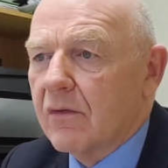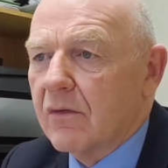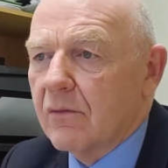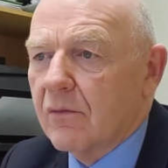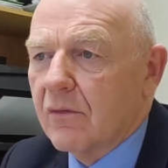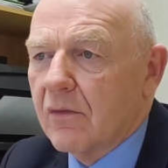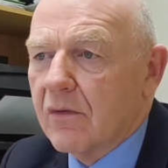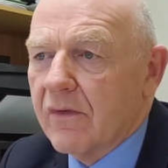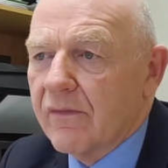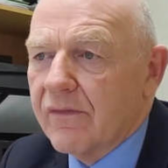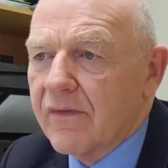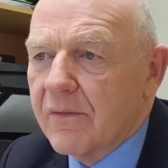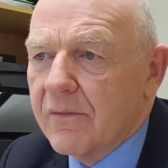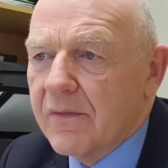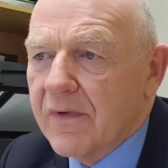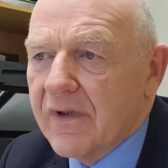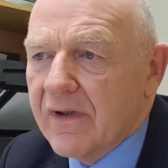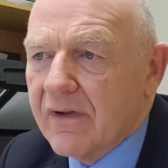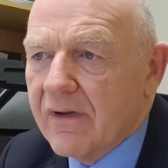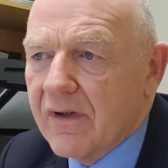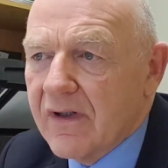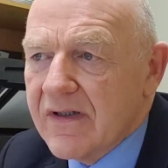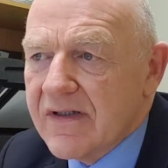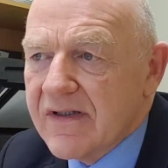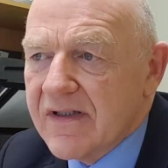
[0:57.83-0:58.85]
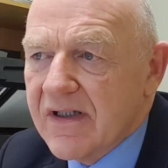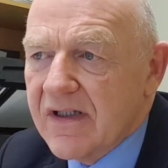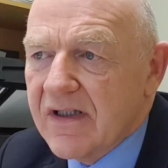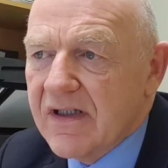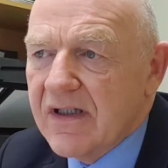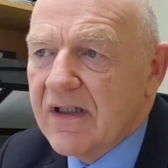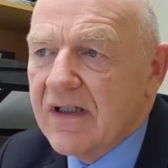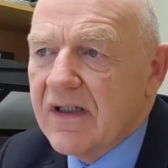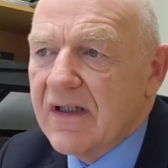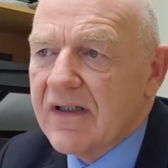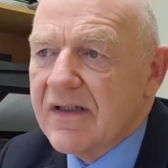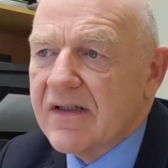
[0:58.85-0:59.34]
One of them there I
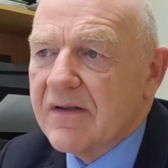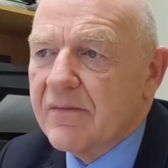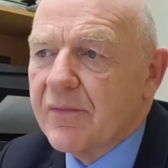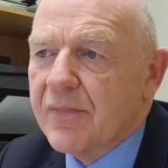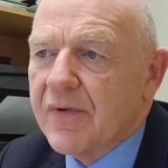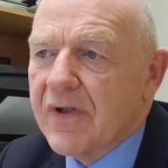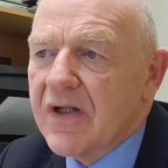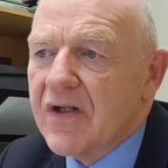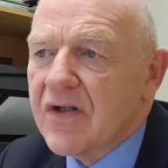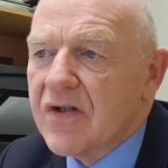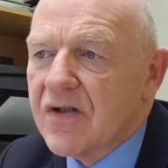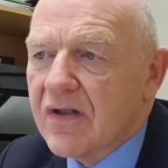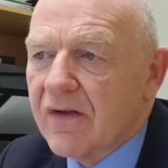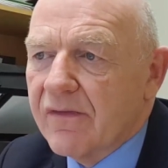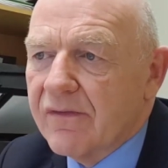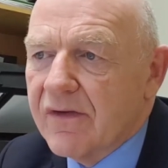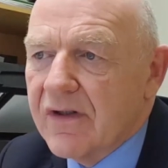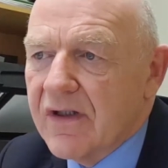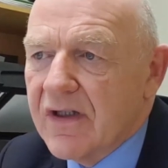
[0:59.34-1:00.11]
see is a breach of